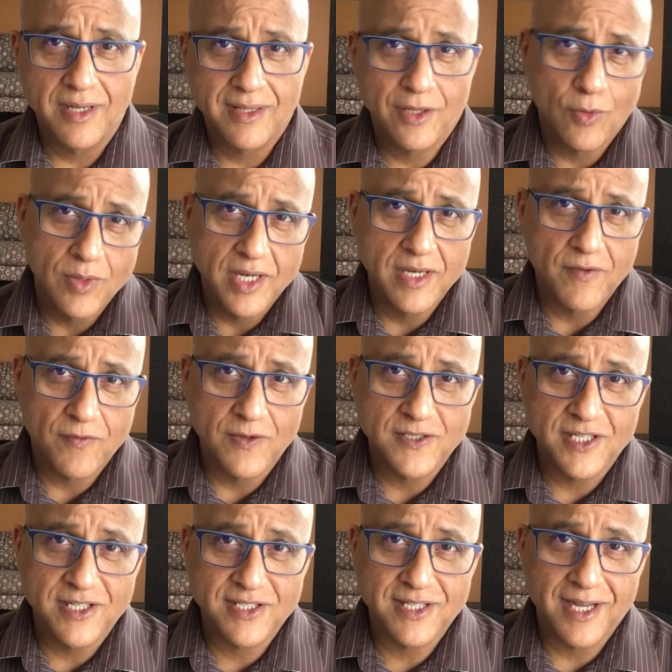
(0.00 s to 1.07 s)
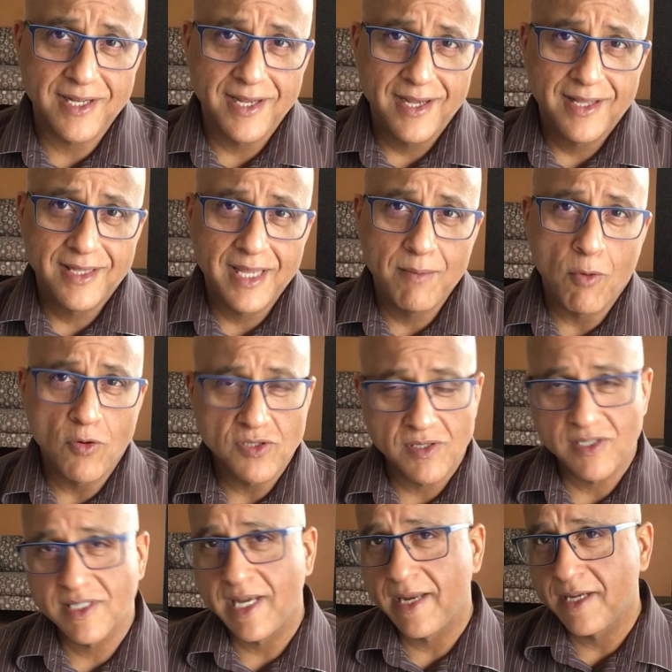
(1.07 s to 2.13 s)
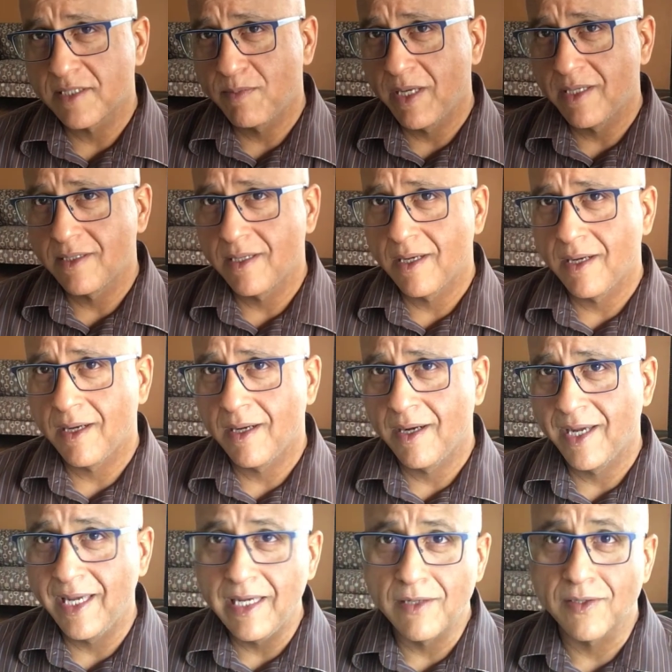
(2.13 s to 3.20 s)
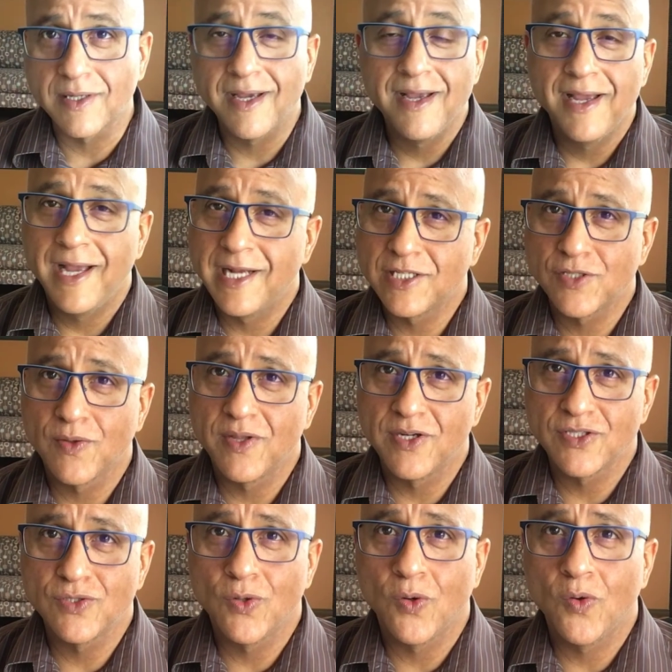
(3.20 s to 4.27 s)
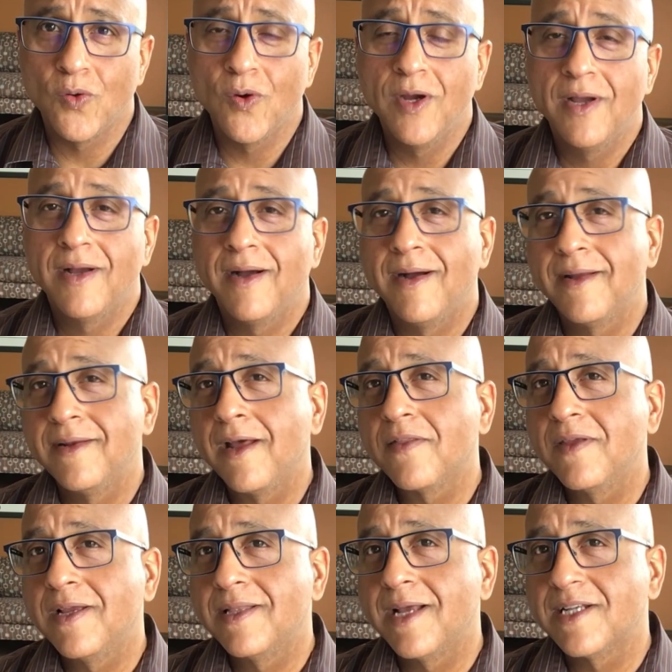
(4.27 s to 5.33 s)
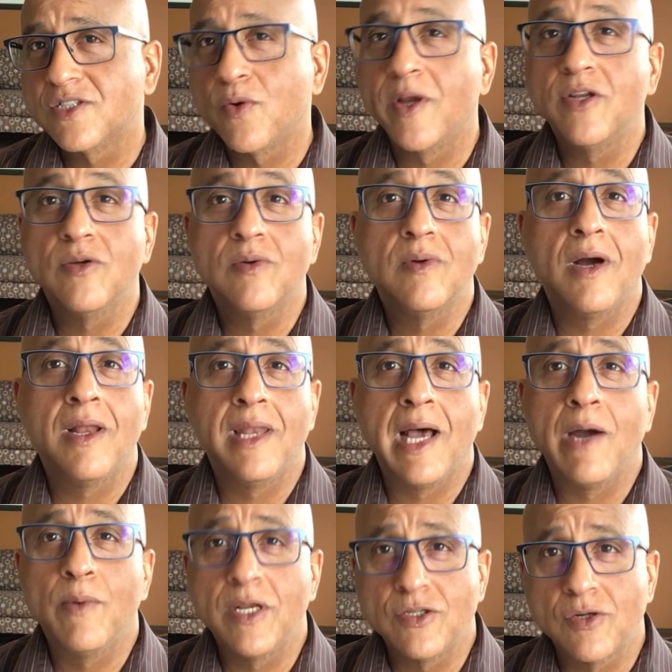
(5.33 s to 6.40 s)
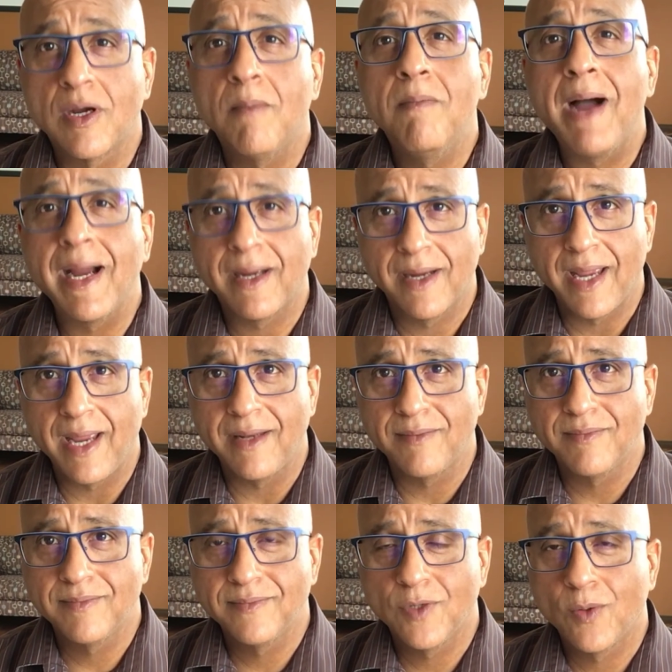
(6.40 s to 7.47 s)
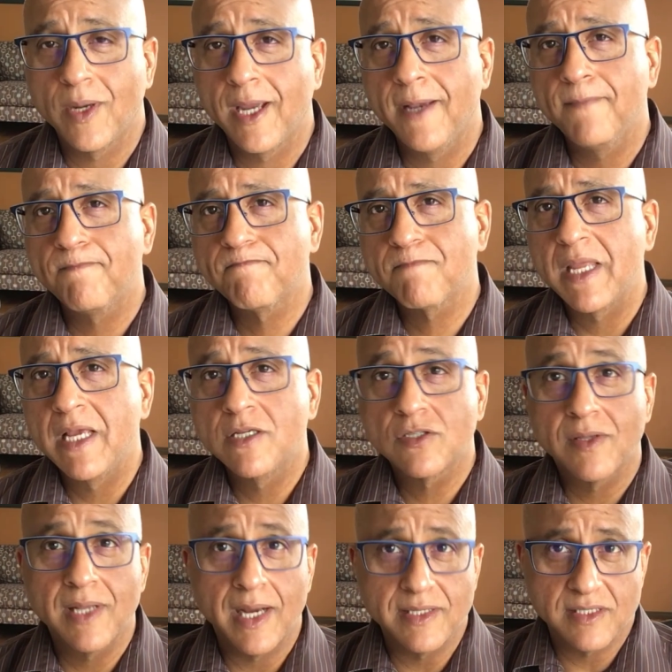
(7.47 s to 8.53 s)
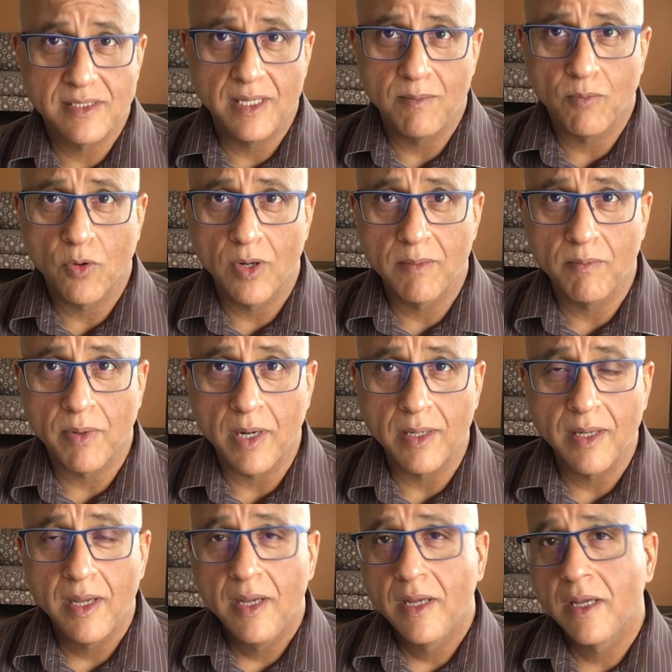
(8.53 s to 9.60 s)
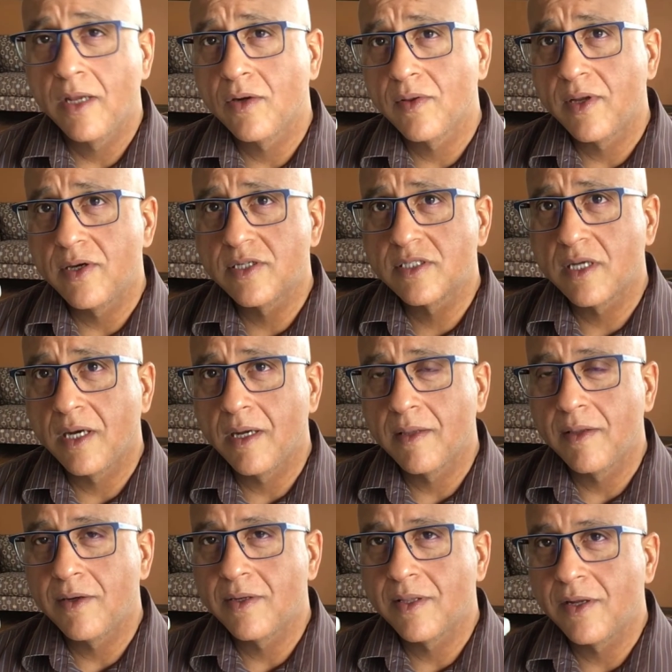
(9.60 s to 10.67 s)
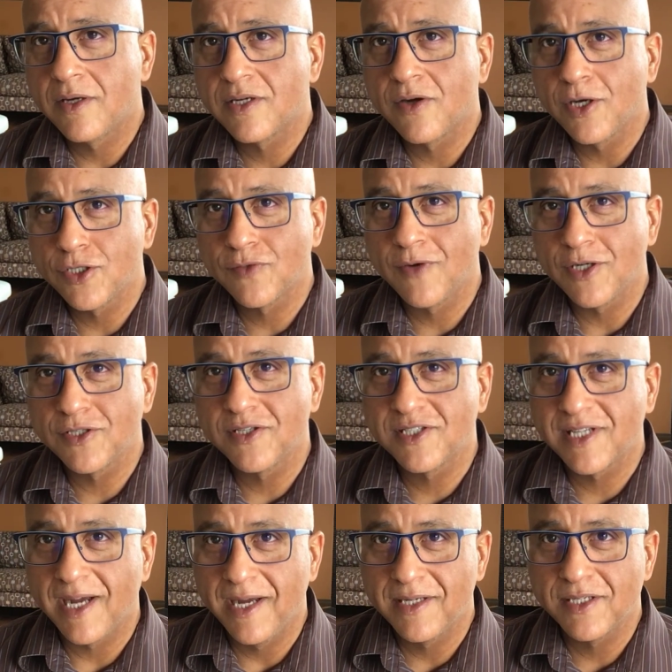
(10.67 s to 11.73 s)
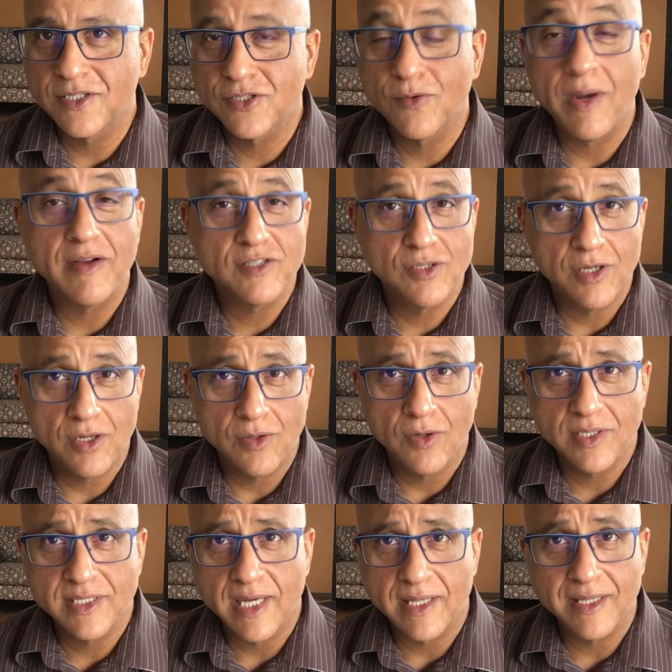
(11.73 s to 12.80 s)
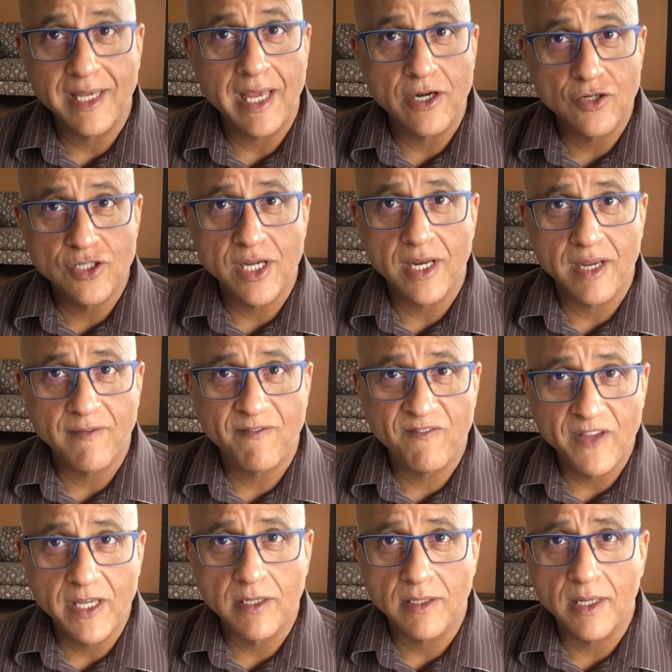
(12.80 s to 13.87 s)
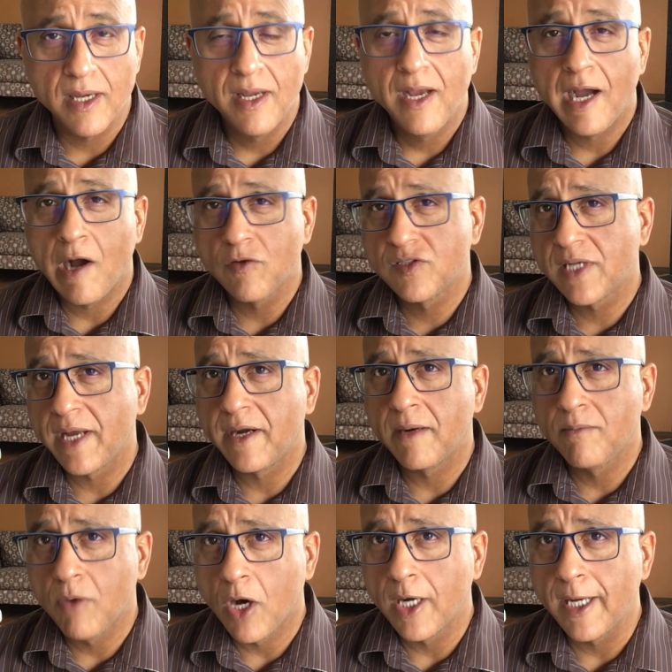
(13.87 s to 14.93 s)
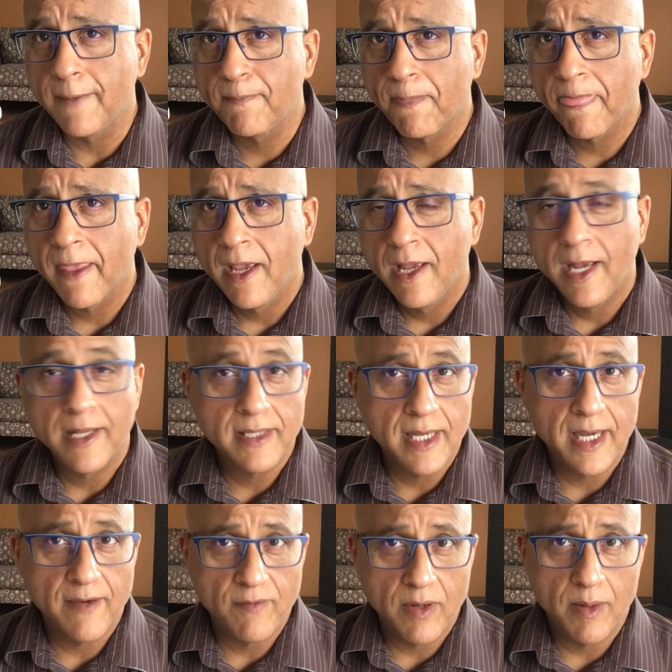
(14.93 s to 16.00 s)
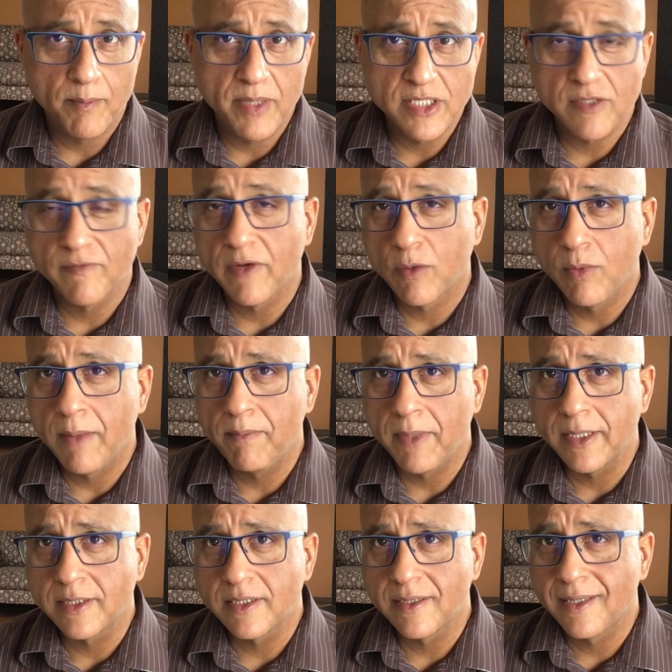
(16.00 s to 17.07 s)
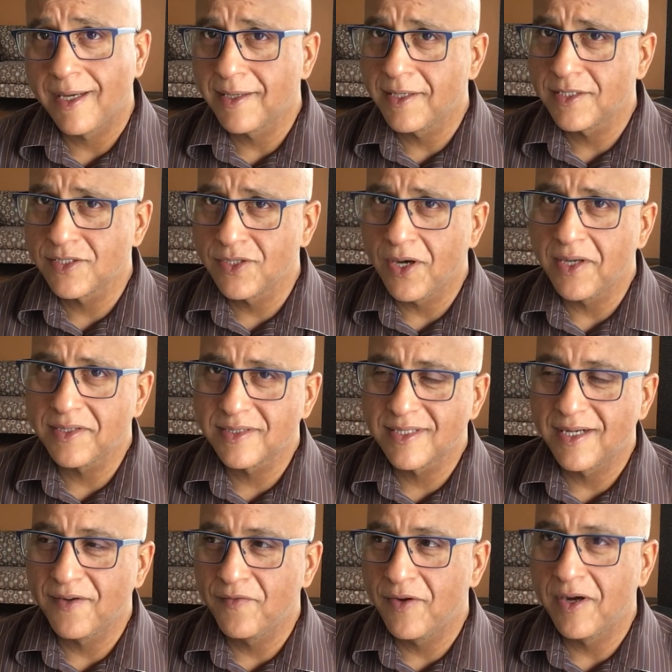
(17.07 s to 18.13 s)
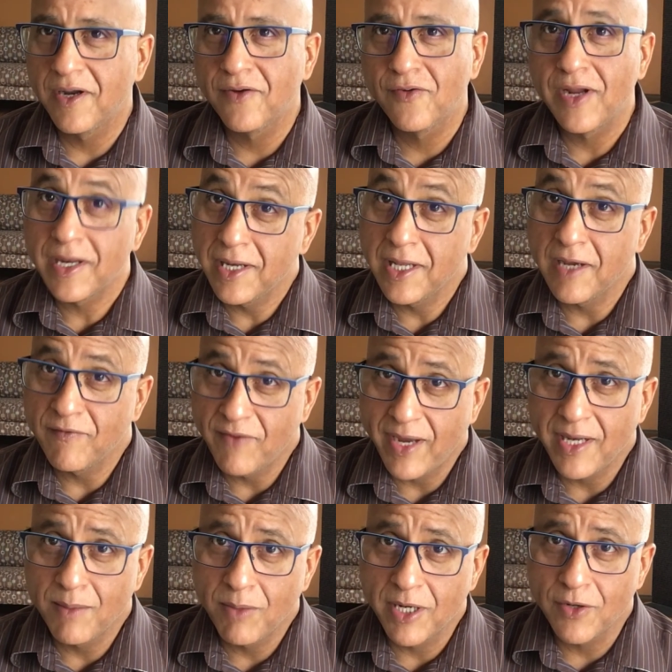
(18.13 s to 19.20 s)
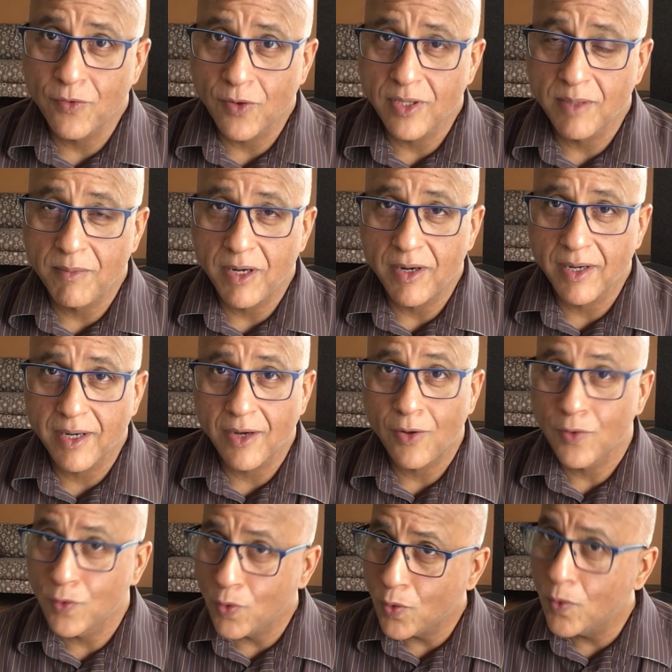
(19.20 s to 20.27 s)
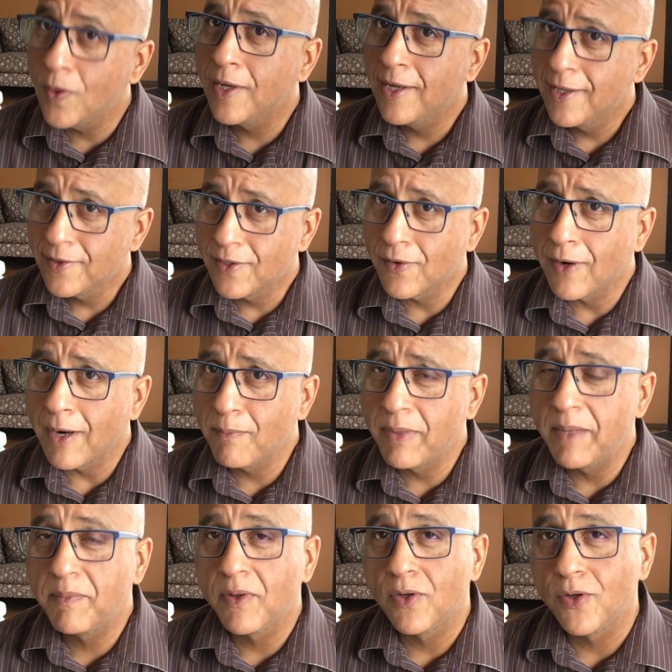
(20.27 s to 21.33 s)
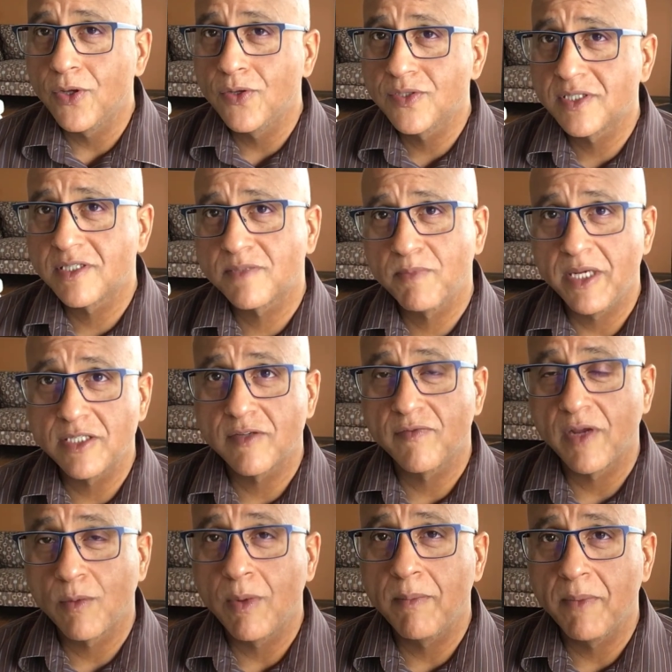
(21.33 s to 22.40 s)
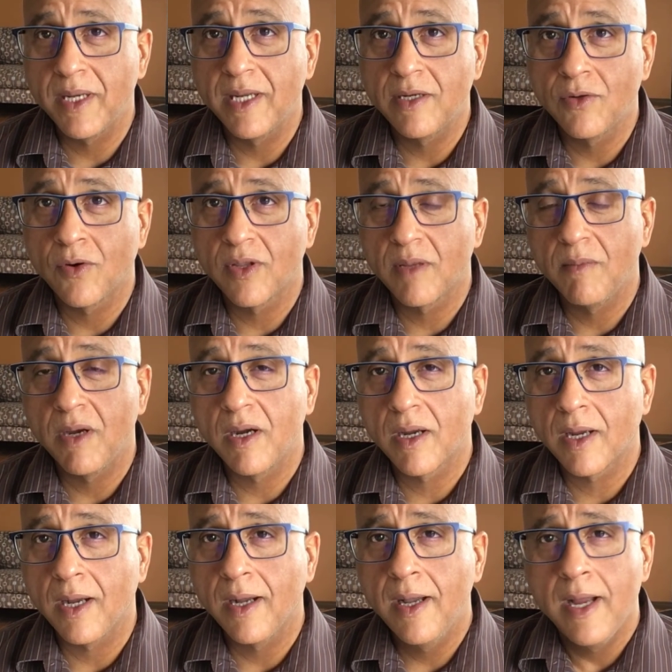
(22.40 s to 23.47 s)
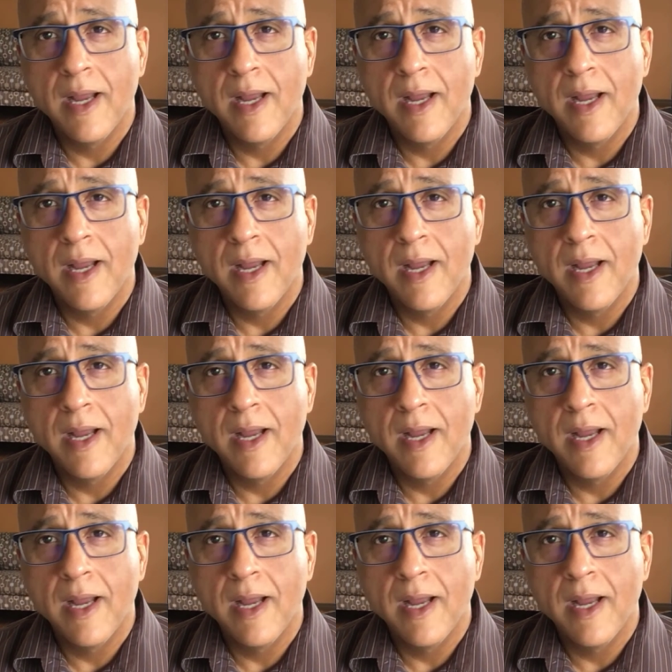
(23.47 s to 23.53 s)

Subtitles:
The only difference is that the emotional state has been healed, and so there's nothing that's going to allow it to come back again. Okay, so that's the important part. There's Russian scientists who actually looked at the energetic field outside our body, and they have a piece of equipment that is not very readily available in North America, although there are people who use this piece of equipment in North America.